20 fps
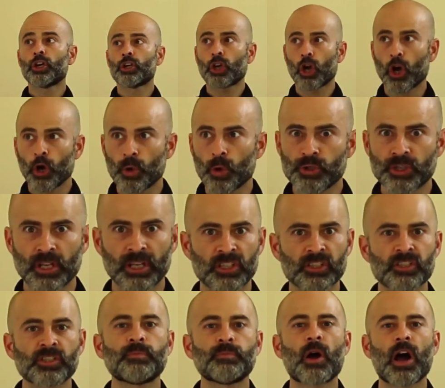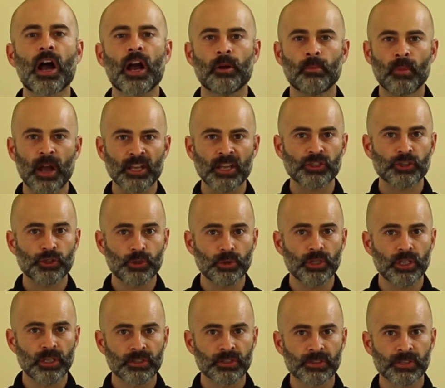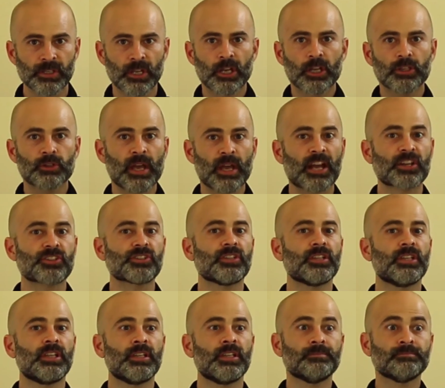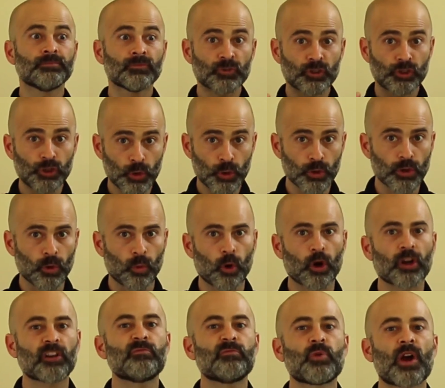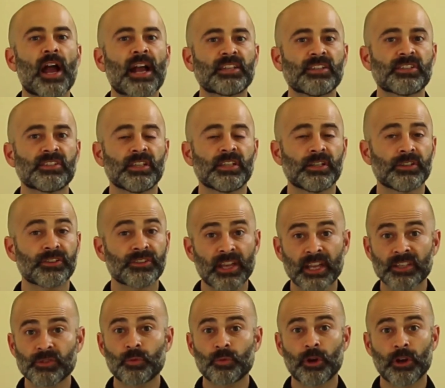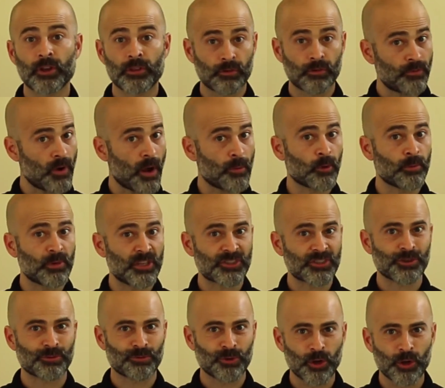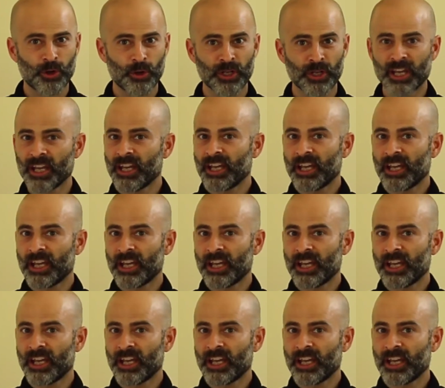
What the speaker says: coach and inspire my students to actually do the work of practicing, because that's where the rubber meets the road.